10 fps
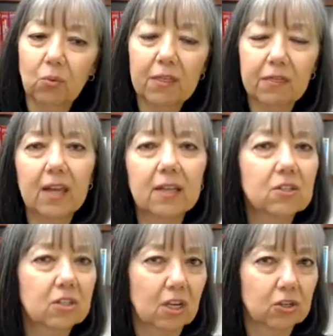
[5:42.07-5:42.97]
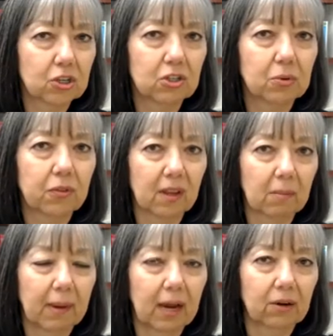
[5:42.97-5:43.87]
What things should you
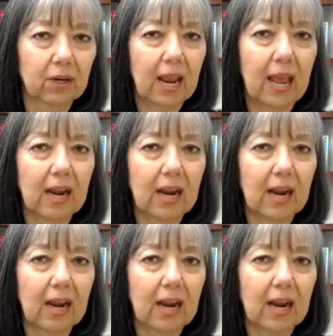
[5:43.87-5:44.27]
think about?